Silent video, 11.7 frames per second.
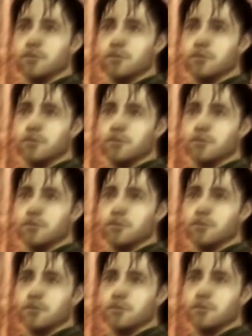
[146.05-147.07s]

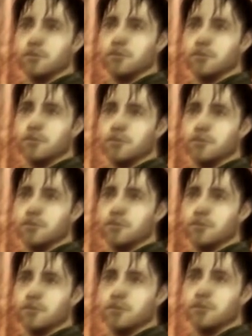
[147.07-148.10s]

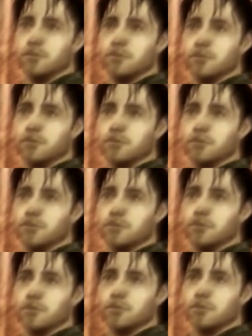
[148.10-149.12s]

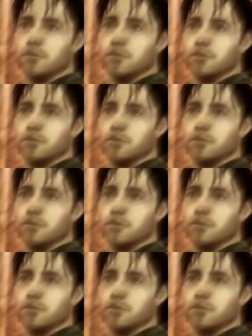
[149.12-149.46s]
(silence)